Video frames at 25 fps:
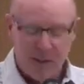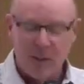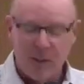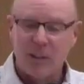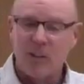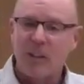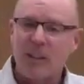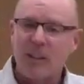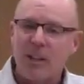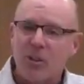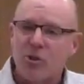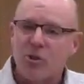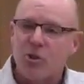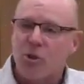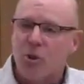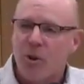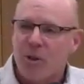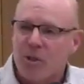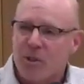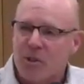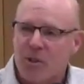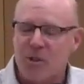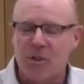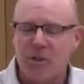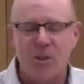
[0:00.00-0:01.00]
The little
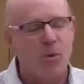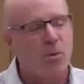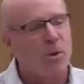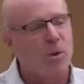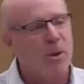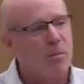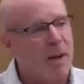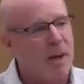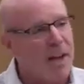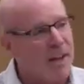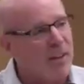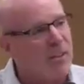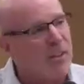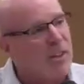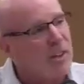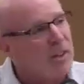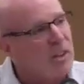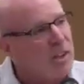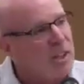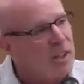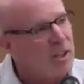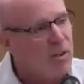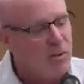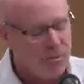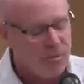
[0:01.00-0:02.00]
choices that we make, the
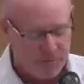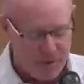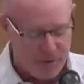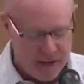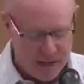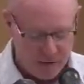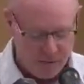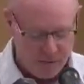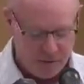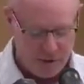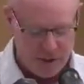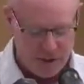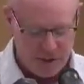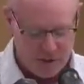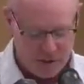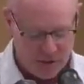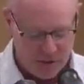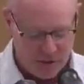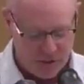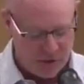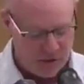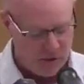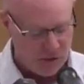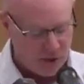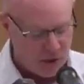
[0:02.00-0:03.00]
little
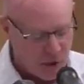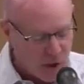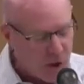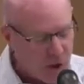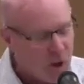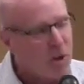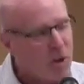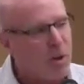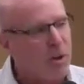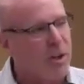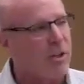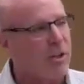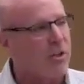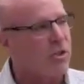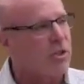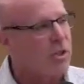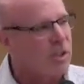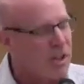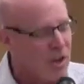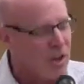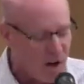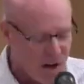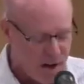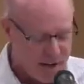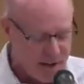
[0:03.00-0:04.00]
faithfulnesses, the courage,
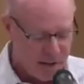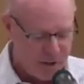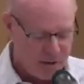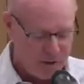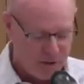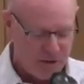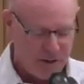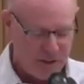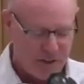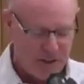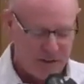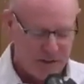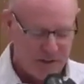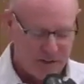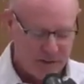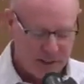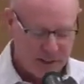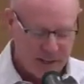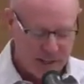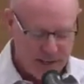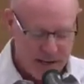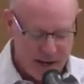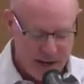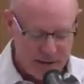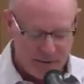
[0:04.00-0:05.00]
the honesty
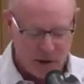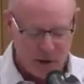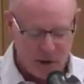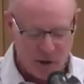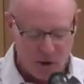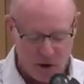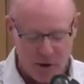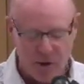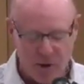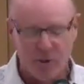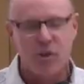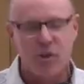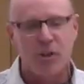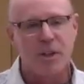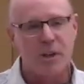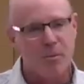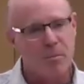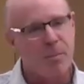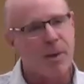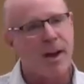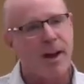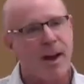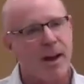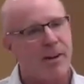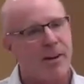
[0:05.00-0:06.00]
can have a large
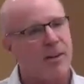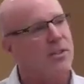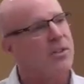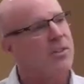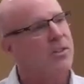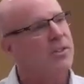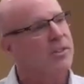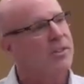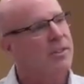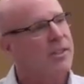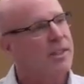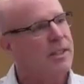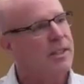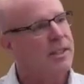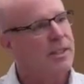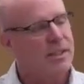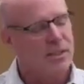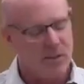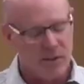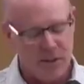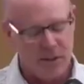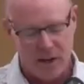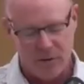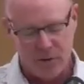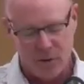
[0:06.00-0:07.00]
impact
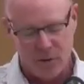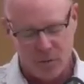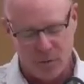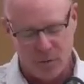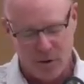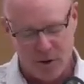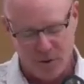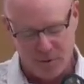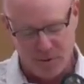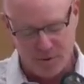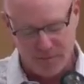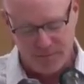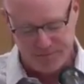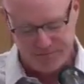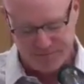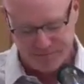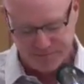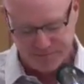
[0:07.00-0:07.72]
down the road.